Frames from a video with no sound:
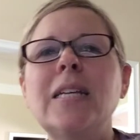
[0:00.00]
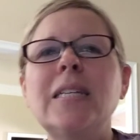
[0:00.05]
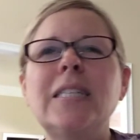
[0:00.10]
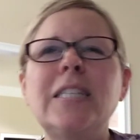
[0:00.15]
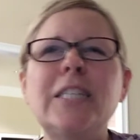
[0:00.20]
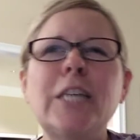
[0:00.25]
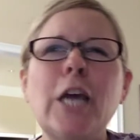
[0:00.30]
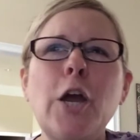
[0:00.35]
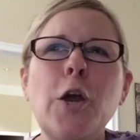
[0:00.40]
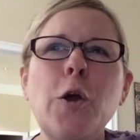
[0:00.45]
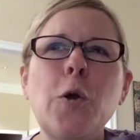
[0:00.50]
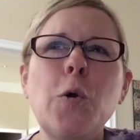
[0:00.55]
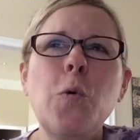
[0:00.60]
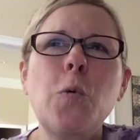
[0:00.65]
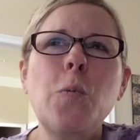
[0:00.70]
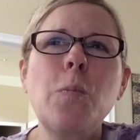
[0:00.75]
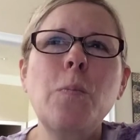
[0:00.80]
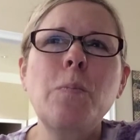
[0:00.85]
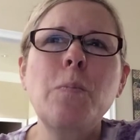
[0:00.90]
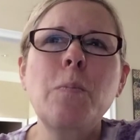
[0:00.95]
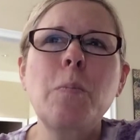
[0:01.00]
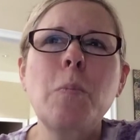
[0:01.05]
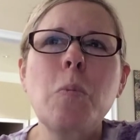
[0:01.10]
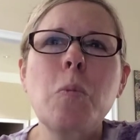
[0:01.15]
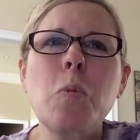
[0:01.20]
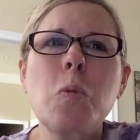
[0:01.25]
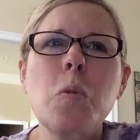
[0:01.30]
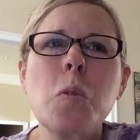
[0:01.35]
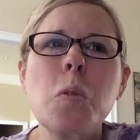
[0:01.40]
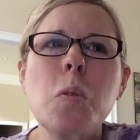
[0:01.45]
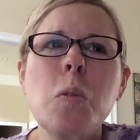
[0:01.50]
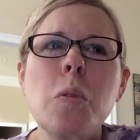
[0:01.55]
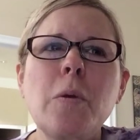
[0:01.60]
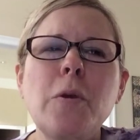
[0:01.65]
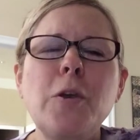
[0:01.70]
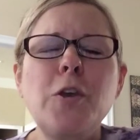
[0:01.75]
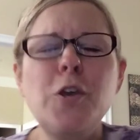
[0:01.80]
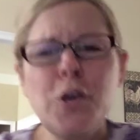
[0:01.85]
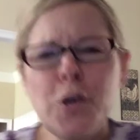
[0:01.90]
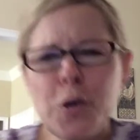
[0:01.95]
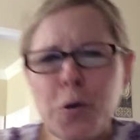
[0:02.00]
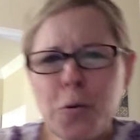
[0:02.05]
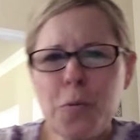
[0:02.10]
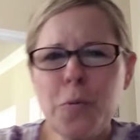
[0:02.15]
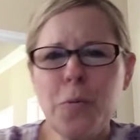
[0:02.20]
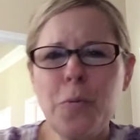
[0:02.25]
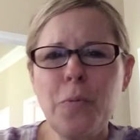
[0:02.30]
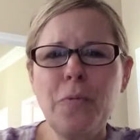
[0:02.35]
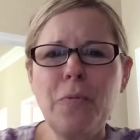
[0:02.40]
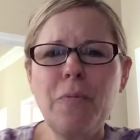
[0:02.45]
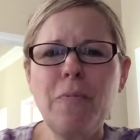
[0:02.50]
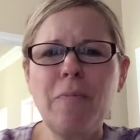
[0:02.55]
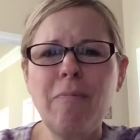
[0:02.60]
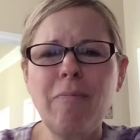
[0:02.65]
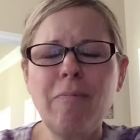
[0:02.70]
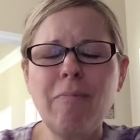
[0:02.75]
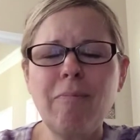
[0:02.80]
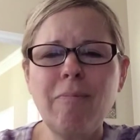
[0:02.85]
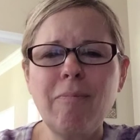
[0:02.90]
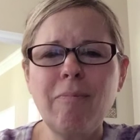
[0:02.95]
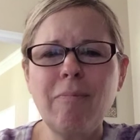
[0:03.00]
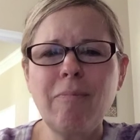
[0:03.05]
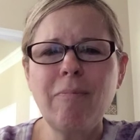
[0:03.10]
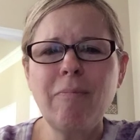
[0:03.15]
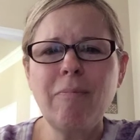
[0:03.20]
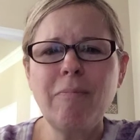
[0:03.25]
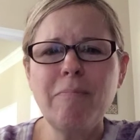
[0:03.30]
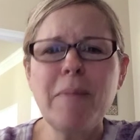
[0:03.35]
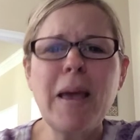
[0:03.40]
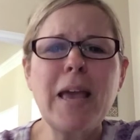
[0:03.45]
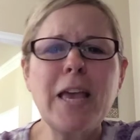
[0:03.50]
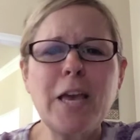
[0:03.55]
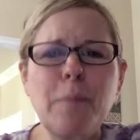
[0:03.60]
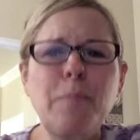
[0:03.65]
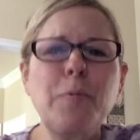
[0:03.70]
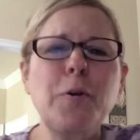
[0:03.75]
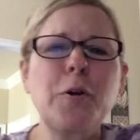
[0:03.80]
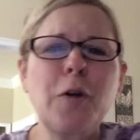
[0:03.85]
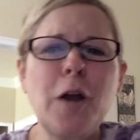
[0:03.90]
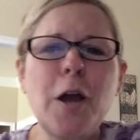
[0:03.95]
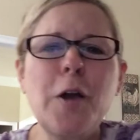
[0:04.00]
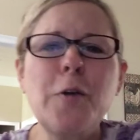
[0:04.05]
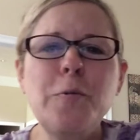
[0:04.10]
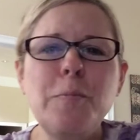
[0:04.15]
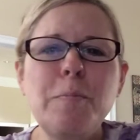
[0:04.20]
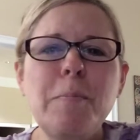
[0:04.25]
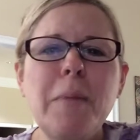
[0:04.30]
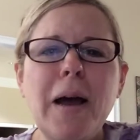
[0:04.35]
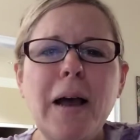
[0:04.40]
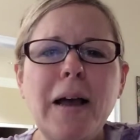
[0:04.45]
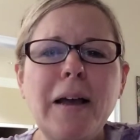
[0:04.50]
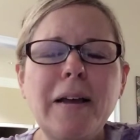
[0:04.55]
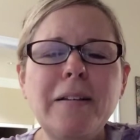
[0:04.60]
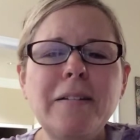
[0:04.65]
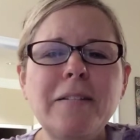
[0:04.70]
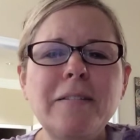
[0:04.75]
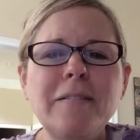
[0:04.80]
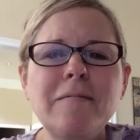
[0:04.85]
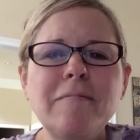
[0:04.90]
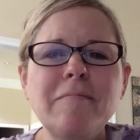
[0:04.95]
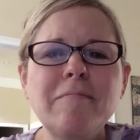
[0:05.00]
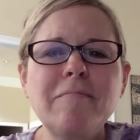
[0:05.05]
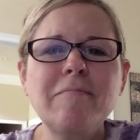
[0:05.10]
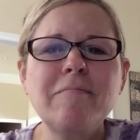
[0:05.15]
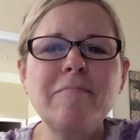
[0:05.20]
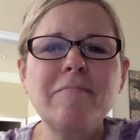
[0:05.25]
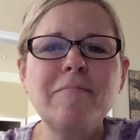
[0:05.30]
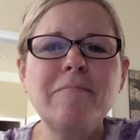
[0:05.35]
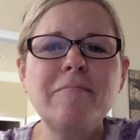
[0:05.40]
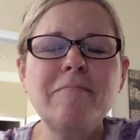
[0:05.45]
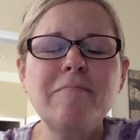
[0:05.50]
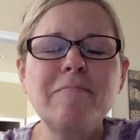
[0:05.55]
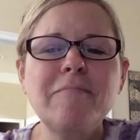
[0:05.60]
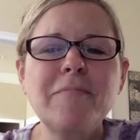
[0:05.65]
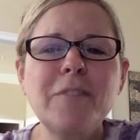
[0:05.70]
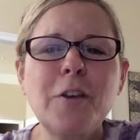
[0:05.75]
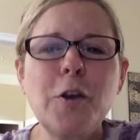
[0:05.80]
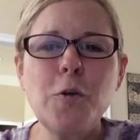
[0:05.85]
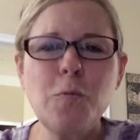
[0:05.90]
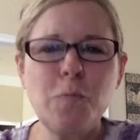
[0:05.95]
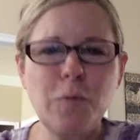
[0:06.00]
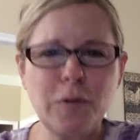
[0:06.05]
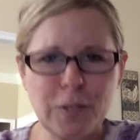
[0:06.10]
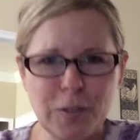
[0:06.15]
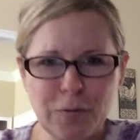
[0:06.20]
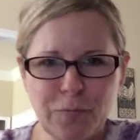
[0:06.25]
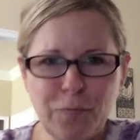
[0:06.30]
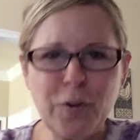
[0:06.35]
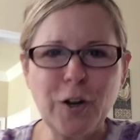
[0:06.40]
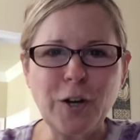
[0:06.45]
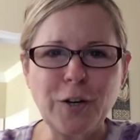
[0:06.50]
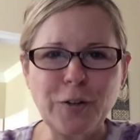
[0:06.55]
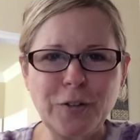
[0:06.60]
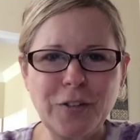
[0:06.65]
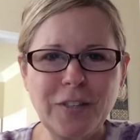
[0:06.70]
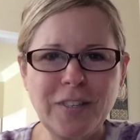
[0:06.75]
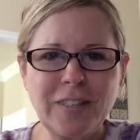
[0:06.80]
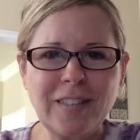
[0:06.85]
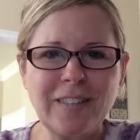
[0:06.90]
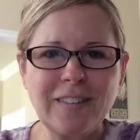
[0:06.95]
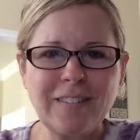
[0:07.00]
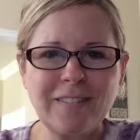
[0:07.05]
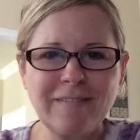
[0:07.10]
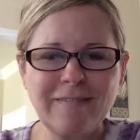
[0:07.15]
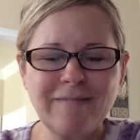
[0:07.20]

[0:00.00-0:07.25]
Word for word: So you make up your own mind. Who was first?